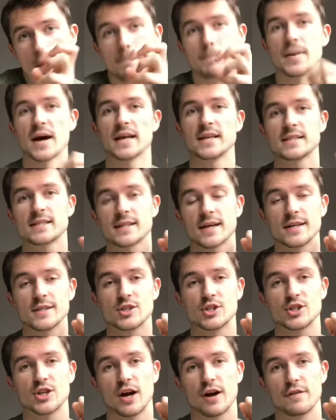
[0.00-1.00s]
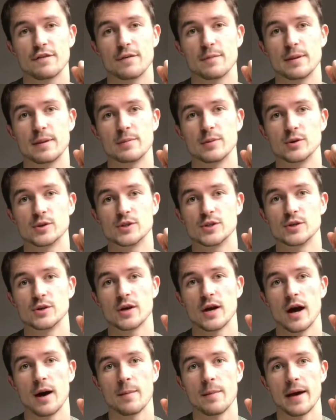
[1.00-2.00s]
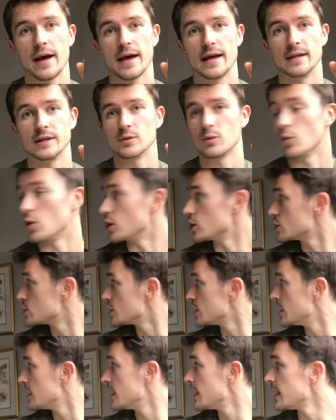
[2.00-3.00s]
bite-sized chunk for people to come and watch